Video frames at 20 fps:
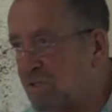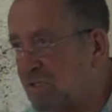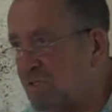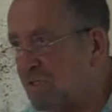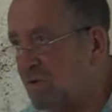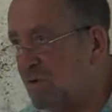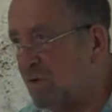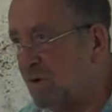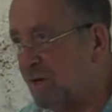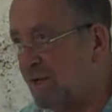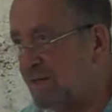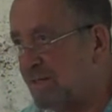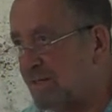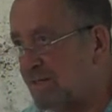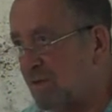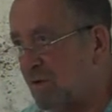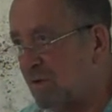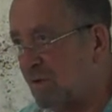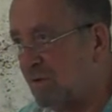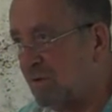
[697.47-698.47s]
and
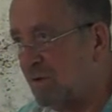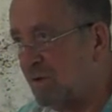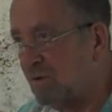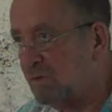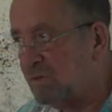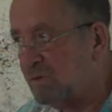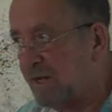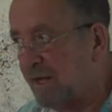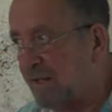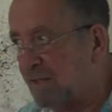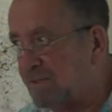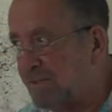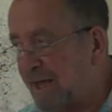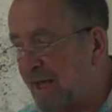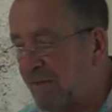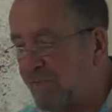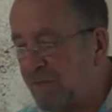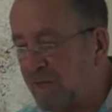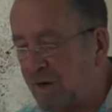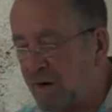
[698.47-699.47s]
at one
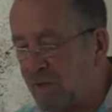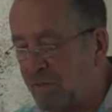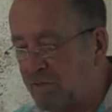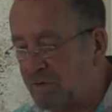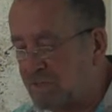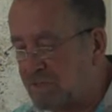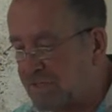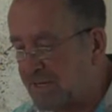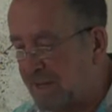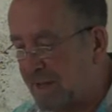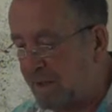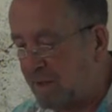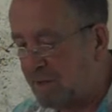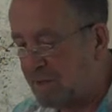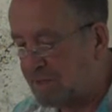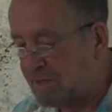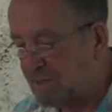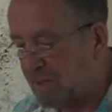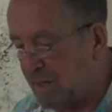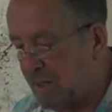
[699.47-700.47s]
point it was, let's
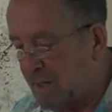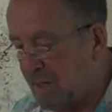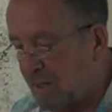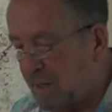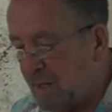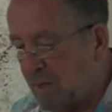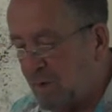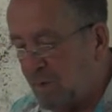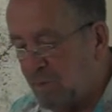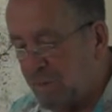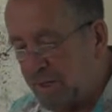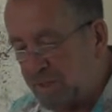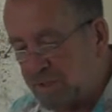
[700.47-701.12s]
see, 70.